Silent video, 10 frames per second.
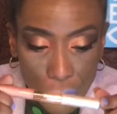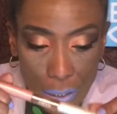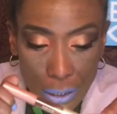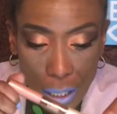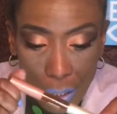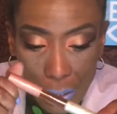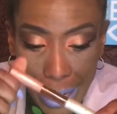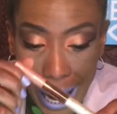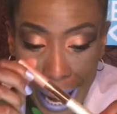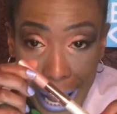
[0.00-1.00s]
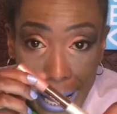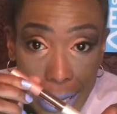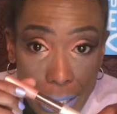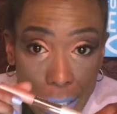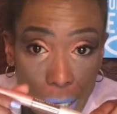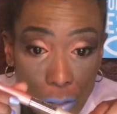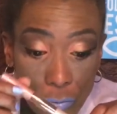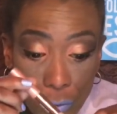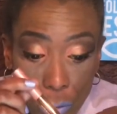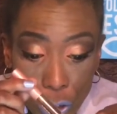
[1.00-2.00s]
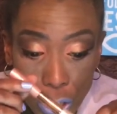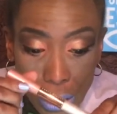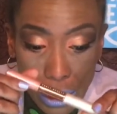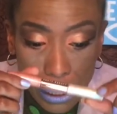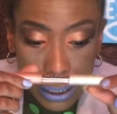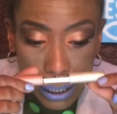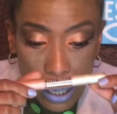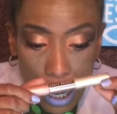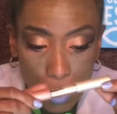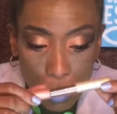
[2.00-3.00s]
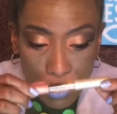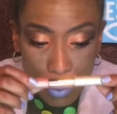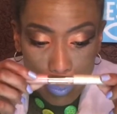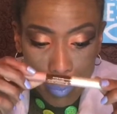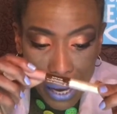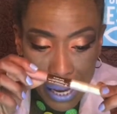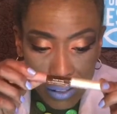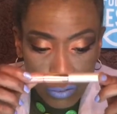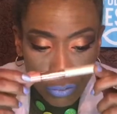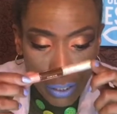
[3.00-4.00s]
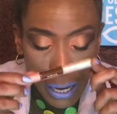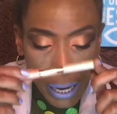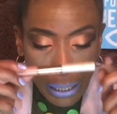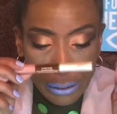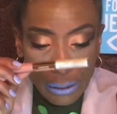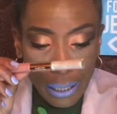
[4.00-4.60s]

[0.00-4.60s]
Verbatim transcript: This color has fuchsia in it, but the main flash,